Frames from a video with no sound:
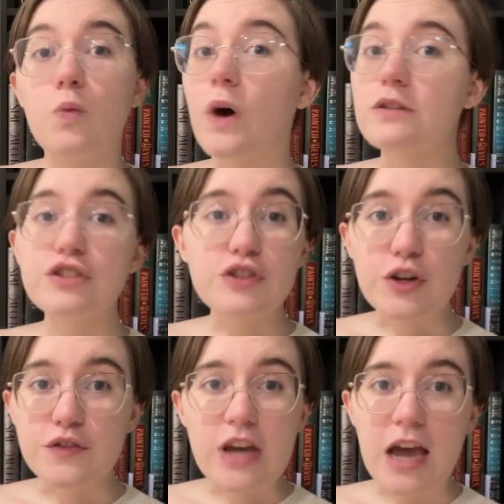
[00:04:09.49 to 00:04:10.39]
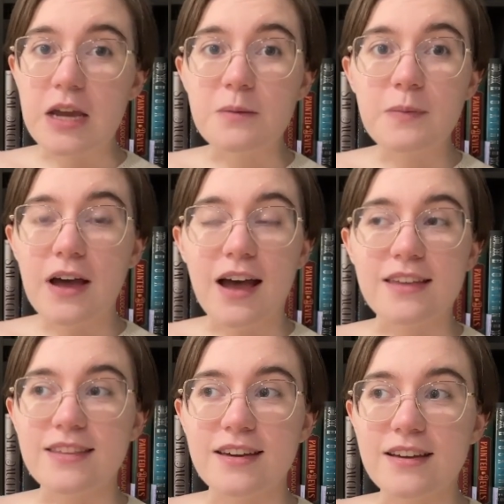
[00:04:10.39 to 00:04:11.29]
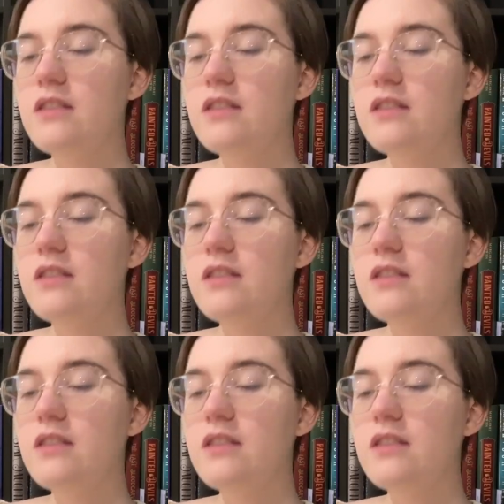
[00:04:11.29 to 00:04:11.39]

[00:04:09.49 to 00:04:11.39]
Well-deserved hype, I think.